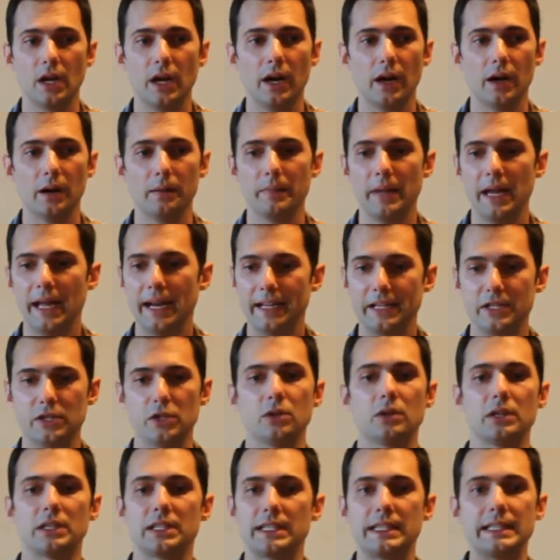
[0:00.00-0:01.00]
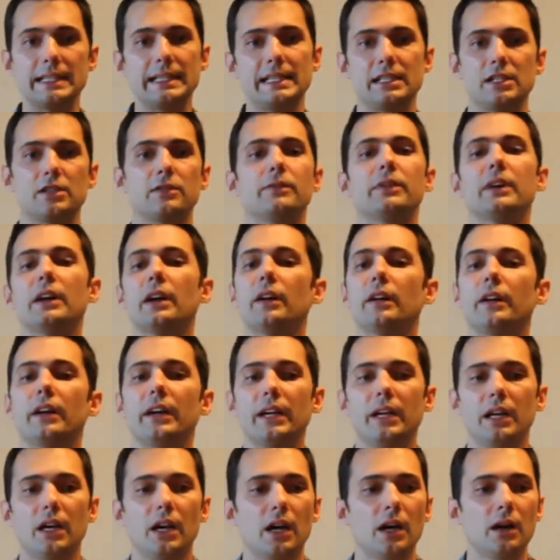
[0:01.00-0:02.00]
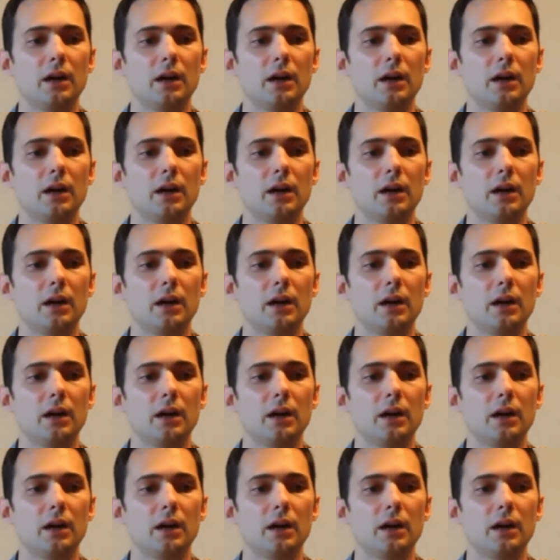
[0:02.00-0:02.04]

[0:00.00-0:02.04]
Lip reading: and as you can see, it's very